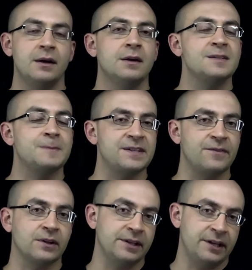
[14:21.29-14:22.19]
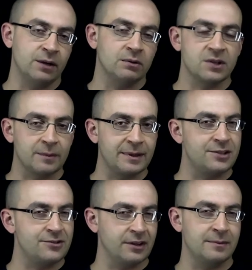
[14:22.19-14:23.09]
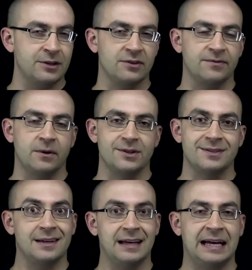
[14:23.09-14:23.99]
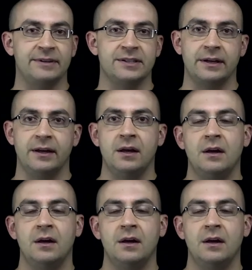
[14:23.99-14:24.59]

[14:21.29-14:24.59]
Specifically here, we're talking about trigonometric functions, obviously.